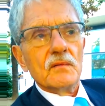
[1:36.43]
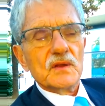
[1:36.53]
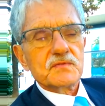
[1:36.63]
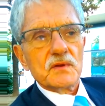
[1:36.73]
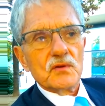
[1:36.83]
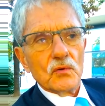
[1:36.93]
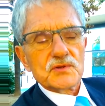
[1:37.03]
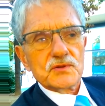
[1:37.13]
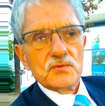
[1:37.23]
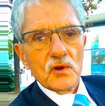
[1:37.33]
which will
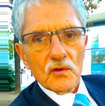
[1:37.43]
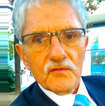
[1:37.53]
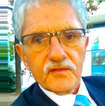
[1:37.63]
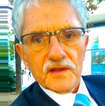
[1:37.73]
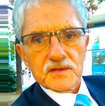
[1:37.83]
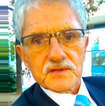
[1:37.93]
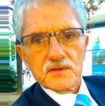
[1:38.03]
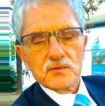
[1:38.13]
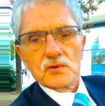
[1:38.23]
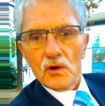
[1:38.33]
cause new conflicts,
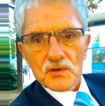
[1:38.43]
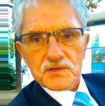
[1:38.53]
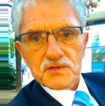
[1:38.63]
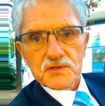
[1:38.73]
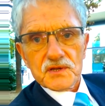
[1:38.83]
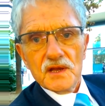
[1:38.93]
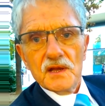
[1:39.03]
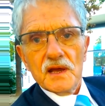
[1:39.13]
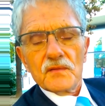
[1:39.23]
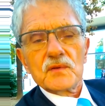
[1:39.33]
new costs,
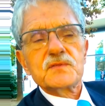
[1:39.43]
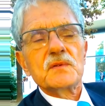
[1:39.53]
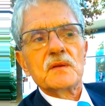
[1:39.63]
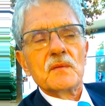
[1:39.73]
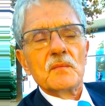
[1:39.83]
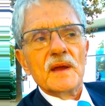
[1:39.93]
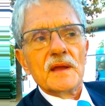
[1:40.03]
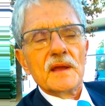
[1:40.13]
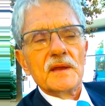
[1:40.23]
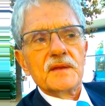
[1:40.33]
and which will make
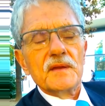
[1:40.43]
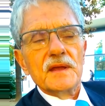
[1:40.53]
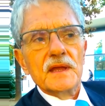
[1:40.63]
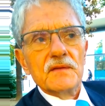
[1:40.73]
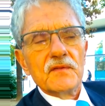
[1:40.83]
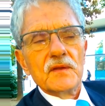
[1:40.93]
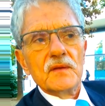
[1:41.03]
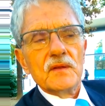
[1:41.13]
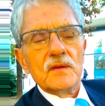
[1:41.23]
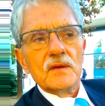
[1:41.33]
it
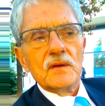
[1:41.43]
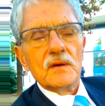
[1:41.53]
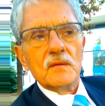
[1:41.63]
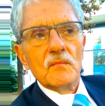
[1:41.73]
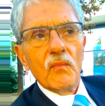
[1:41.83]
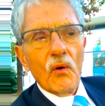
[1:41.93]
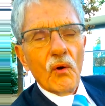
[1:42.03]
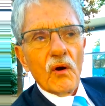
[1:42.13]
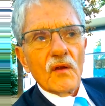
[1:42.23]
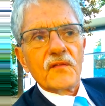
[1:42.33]
even
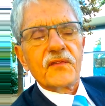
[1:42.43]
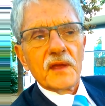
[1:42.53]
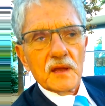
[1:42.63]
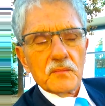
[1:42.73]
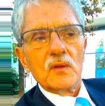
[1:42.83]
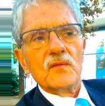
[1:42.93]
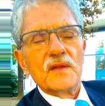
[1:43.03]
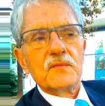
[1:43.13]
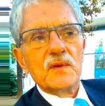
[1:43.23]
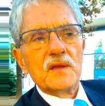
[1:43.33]
more unthinkable
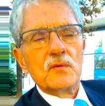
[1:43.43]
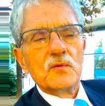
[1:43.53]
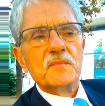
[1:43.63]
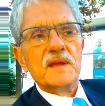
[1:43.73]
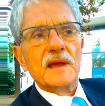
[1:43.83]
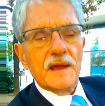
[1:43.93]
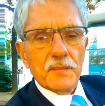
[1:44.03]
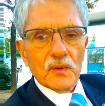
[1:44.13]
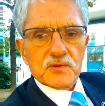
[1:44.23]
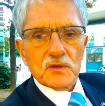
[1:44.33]
that we could be
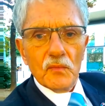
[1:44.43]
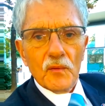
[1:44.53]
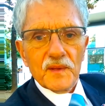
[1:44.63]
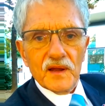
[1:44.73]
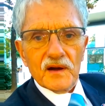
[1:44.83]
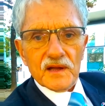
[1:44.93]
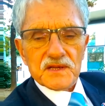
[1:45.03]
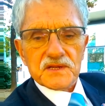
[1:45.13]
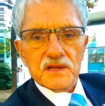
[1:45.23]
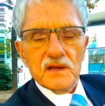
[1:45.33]
able to mobilize